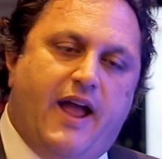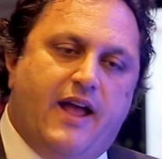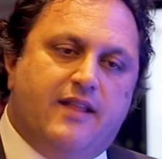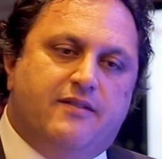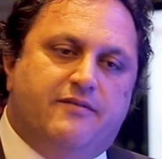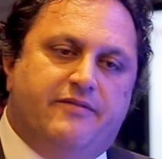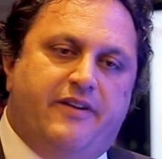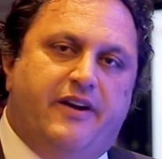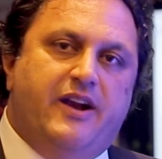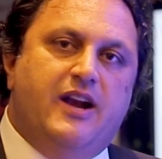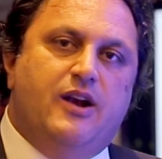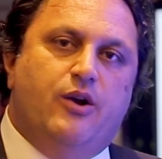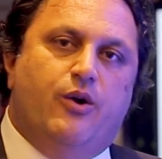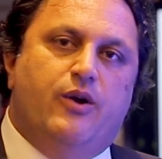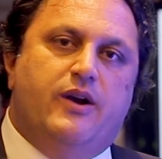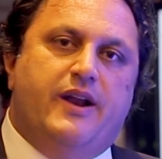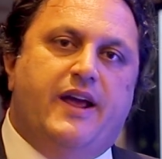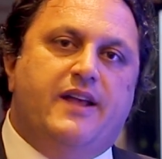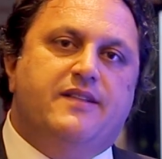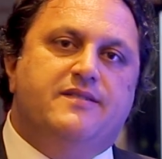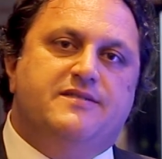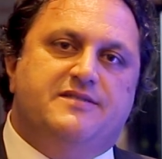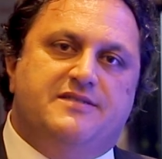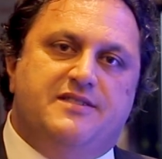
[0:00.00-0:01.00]
at very low
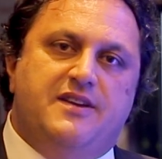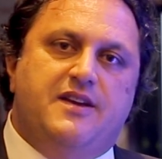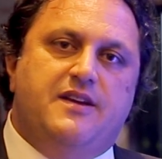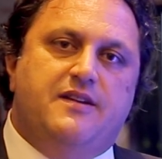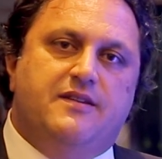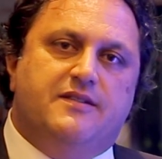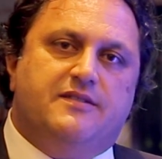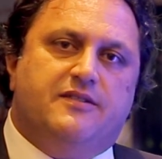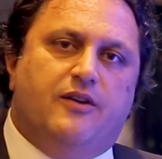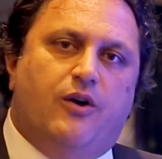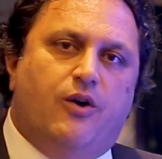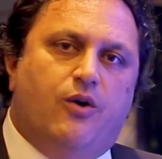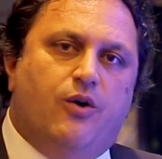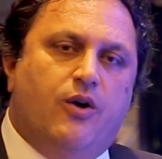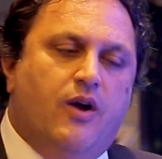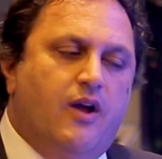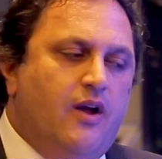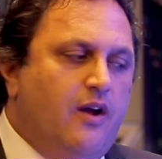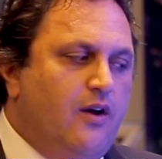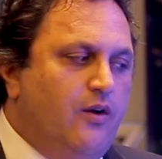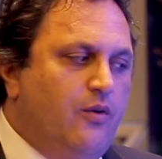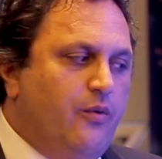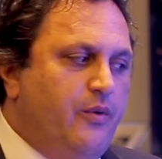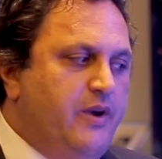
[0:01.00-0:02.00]
latency. So
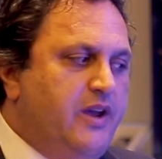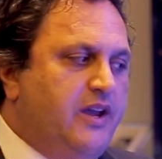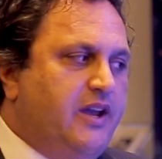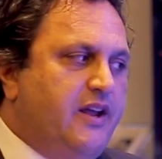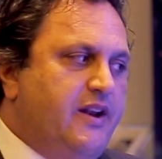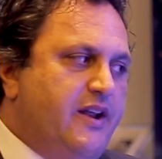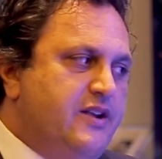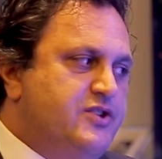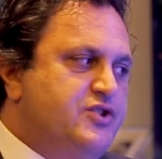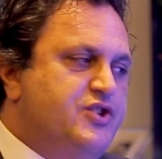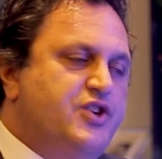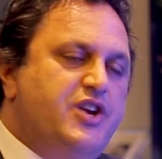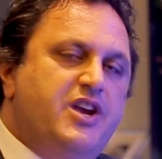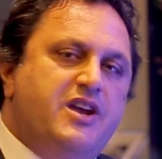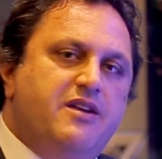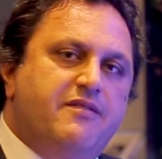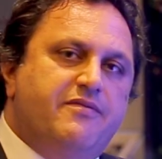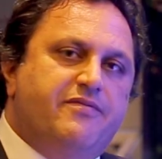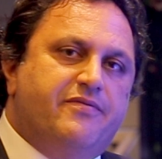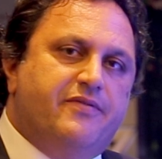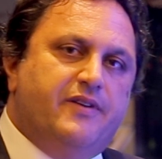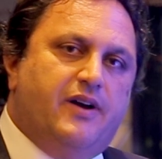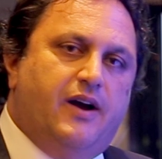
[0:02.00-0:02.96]
we can achieve